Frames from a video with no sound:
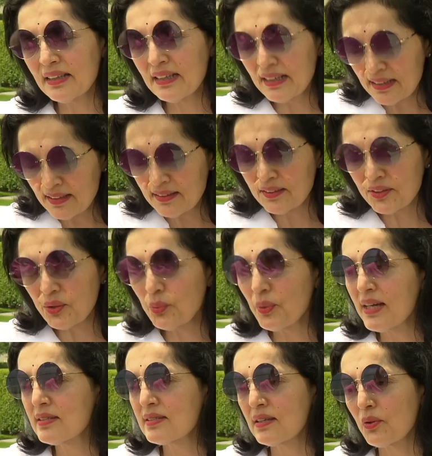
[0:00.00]
in the
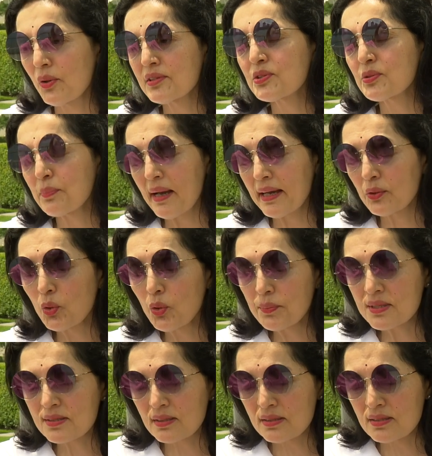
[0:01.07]
US and also back home
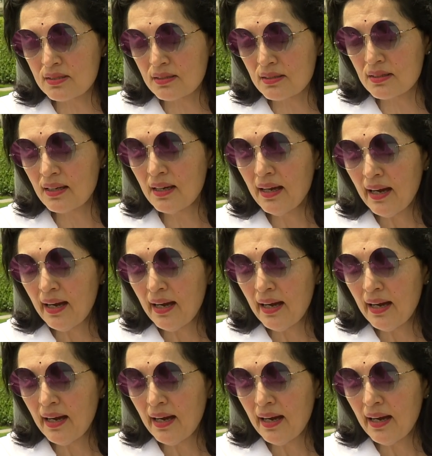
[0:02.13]
is concerned,